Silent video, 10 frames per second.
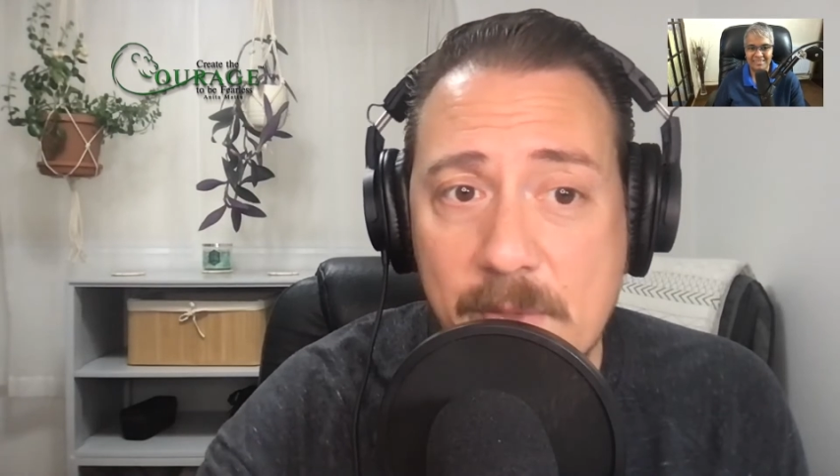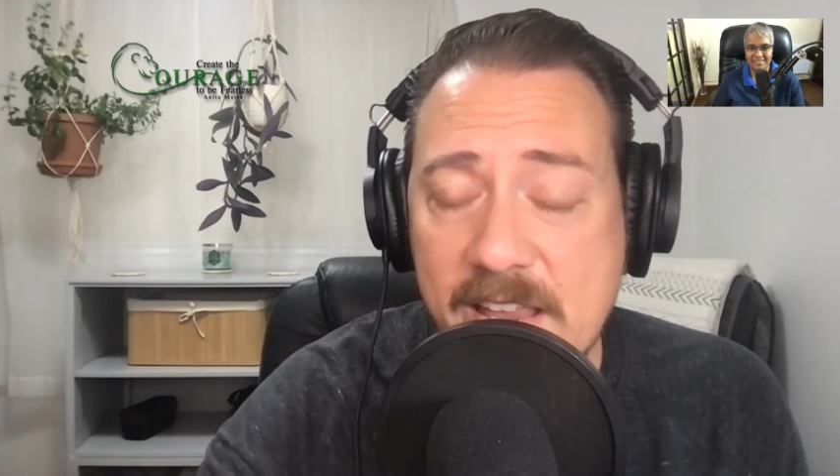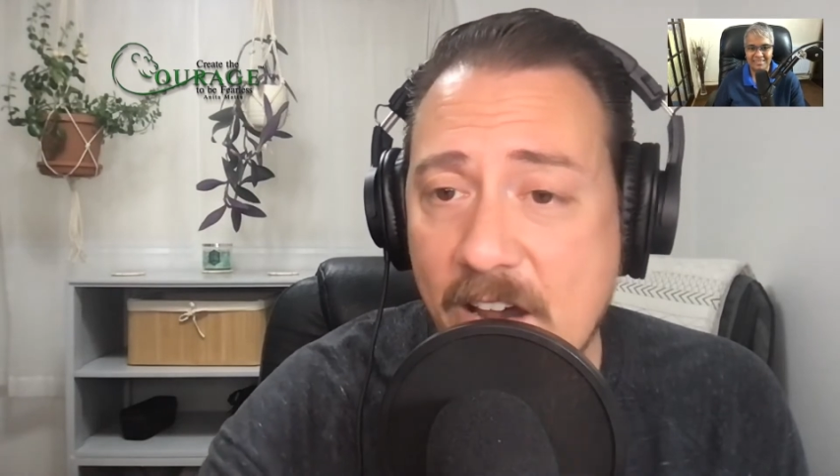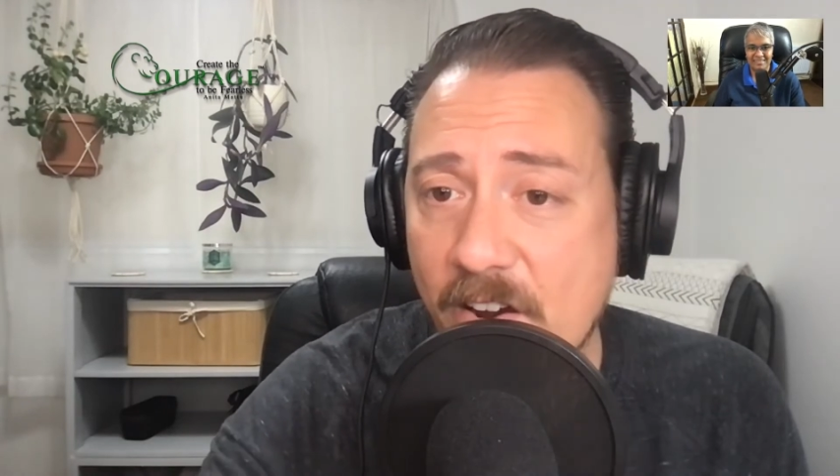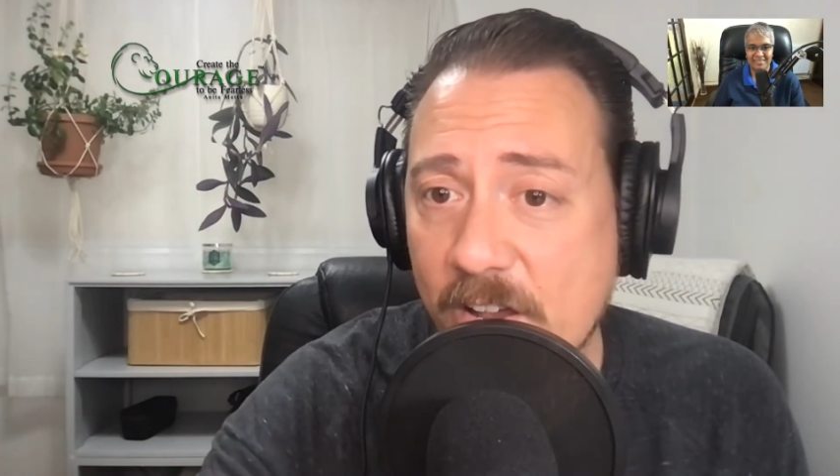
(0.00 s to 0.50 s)

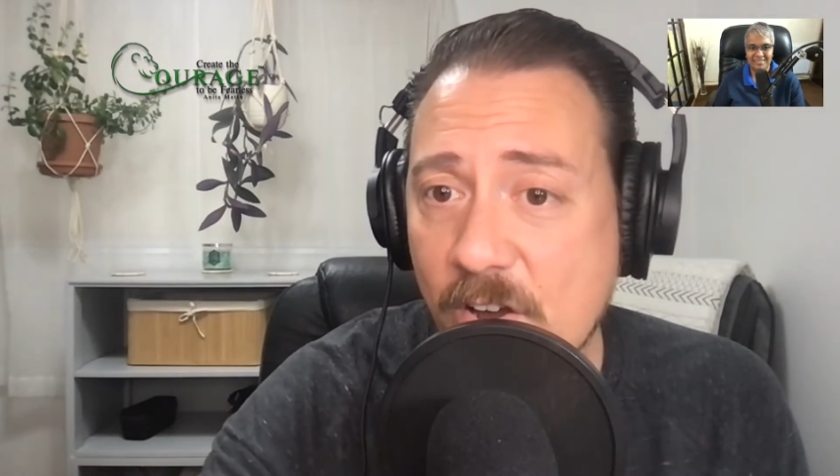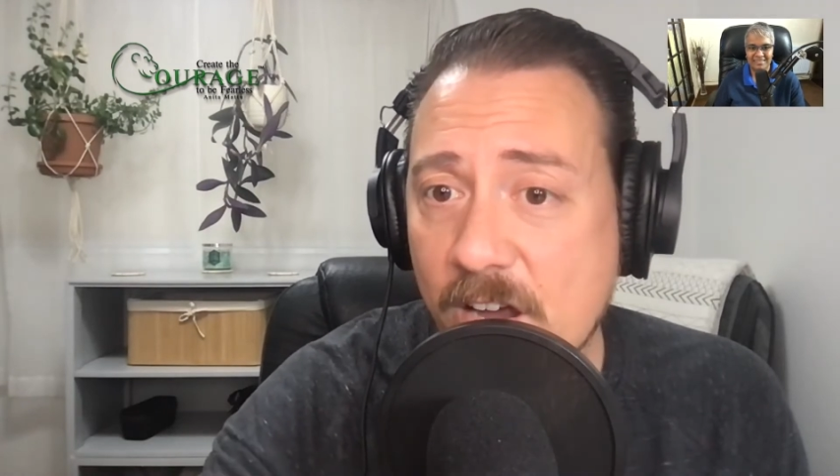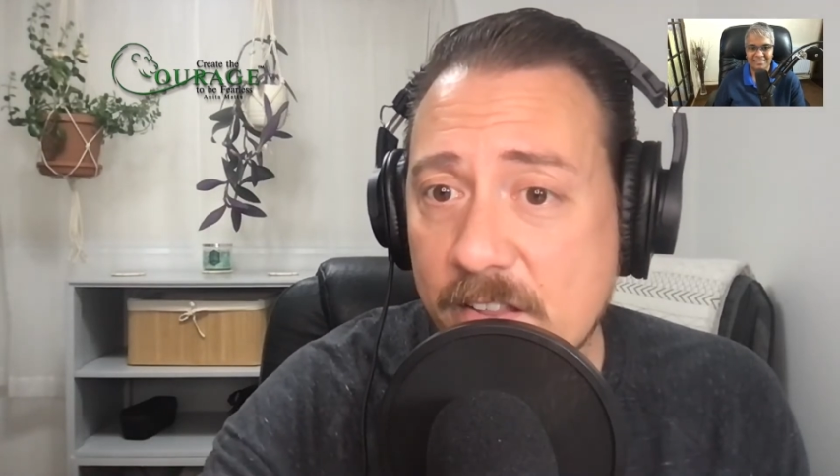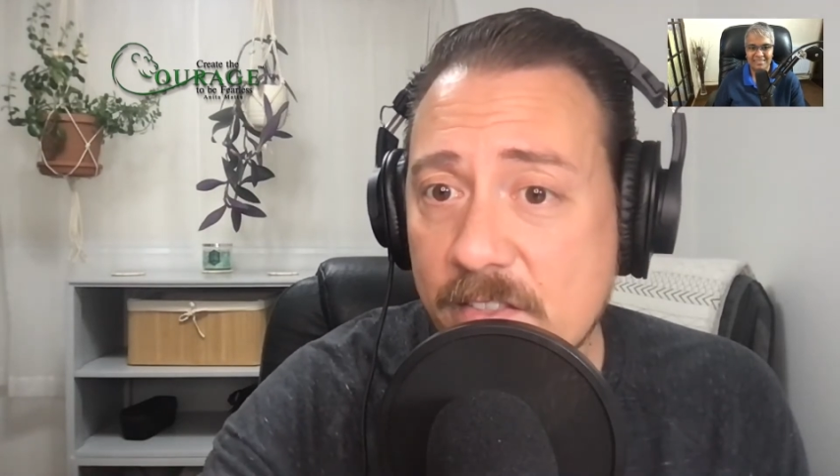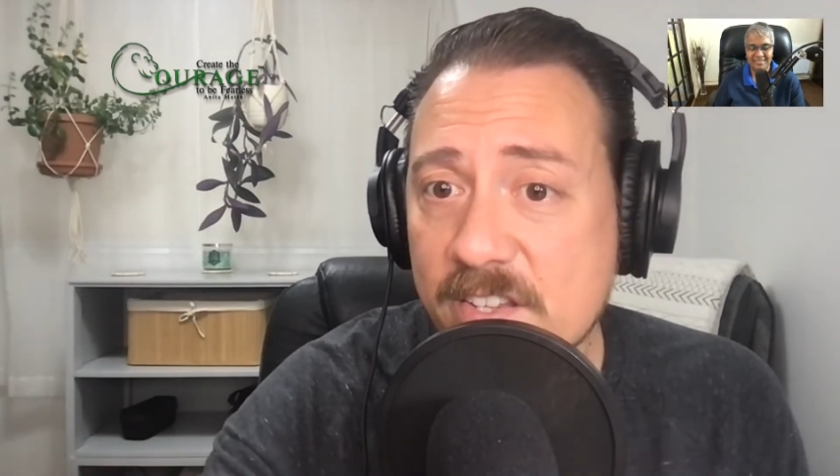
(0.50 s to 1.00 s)
carrying on
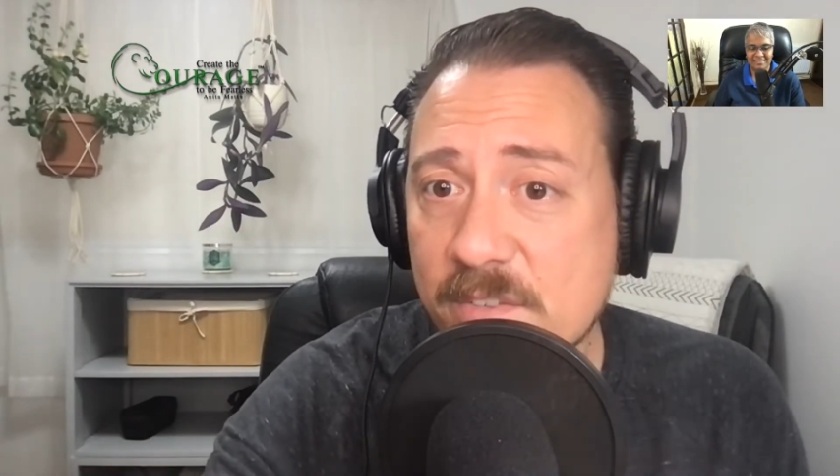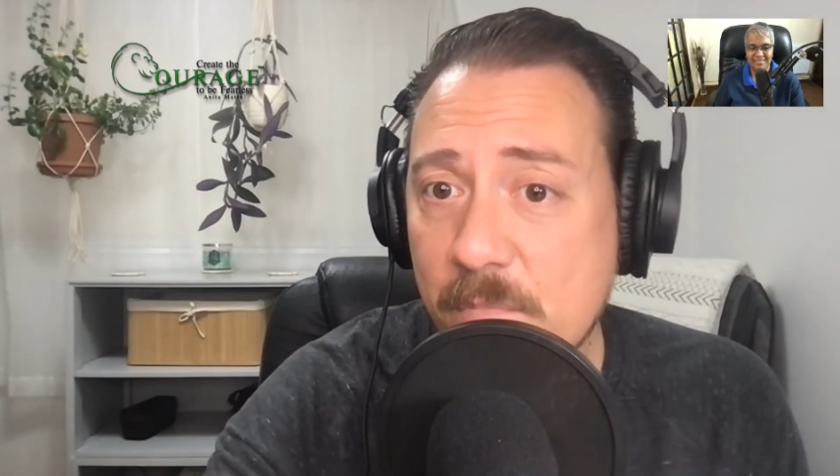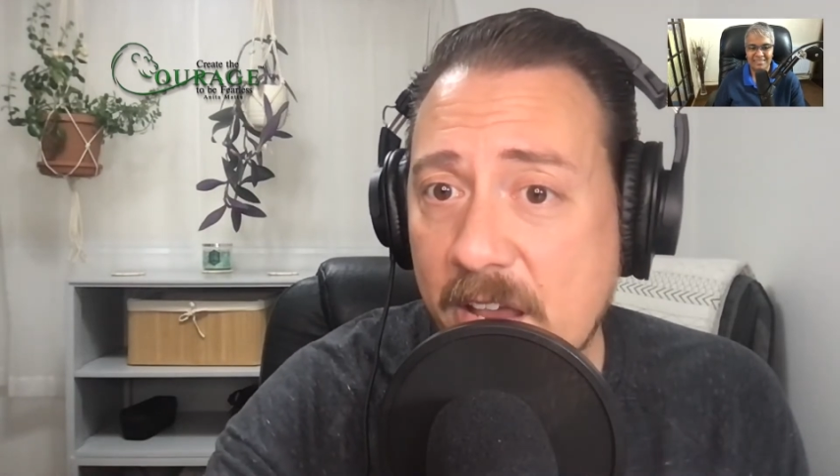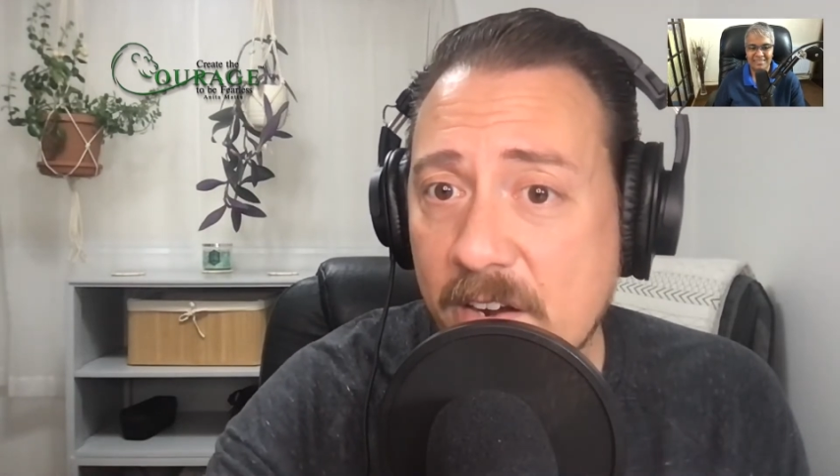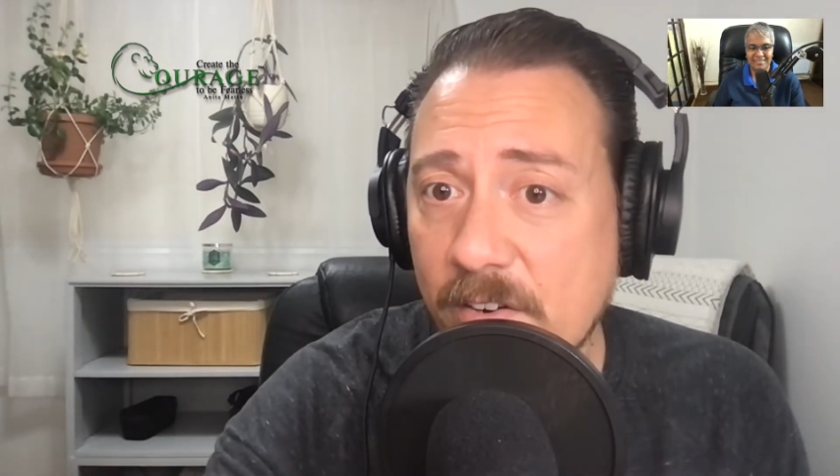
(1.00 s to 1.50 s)
in this
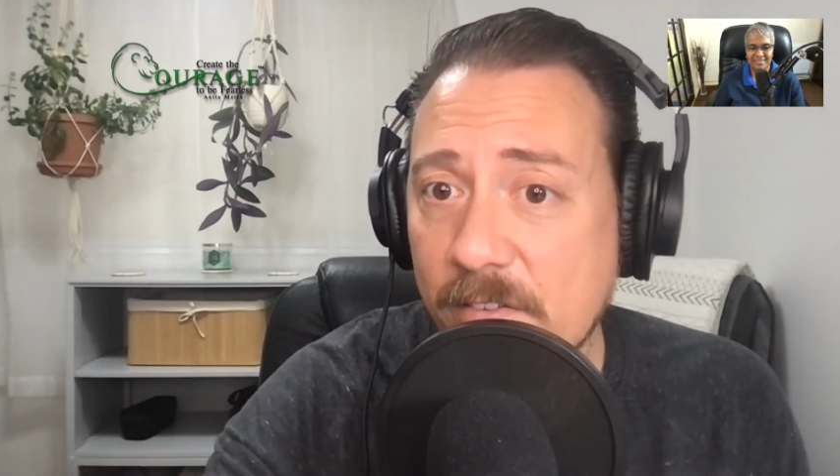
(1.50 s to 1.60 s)
manner.